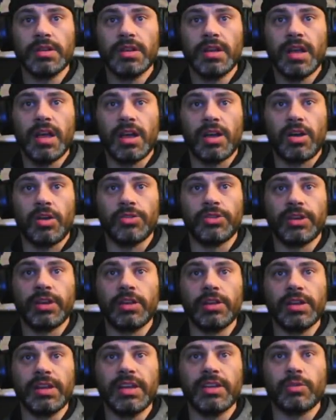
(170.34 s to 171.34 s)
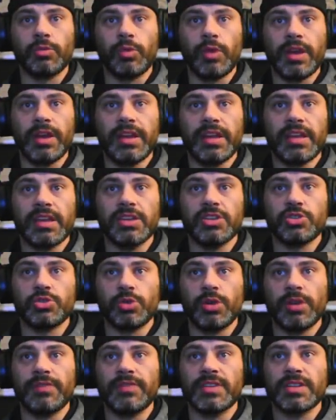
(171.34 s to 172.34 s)
called the Glen Rannoch
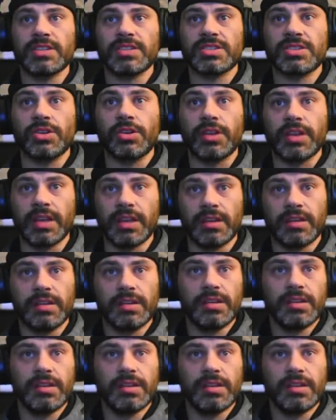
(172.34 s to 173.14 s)
Drift Circuit.